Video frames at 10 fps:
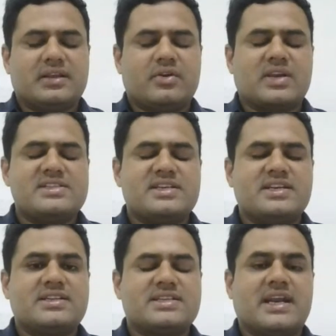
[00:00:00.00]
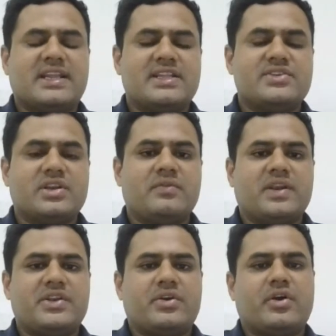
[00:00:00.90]
consider starting insulin
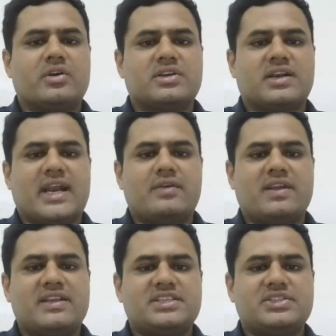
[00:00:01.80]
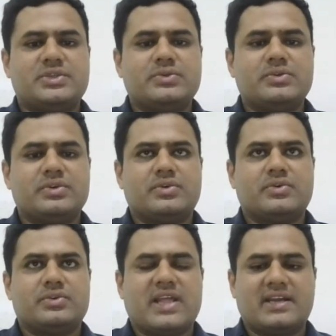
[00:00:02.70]
when your doctor advises you to
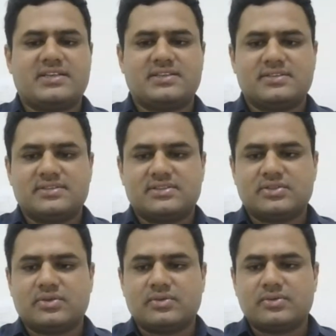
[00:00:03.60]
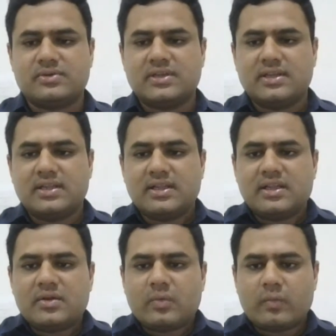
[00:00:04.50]
do that. So
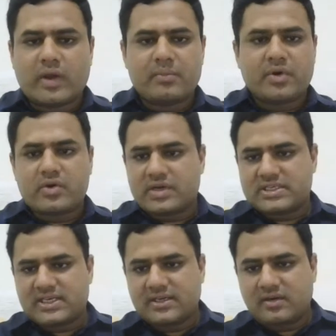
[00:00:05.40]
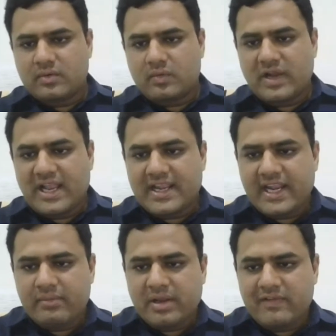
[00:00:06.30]
one more question. Will I
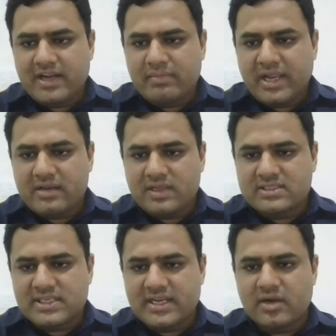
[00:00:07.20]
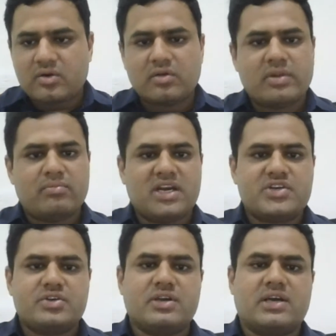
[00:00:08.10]
gain my weight back once I control my
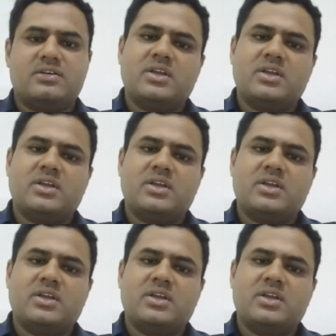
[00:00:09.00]
blood sugar?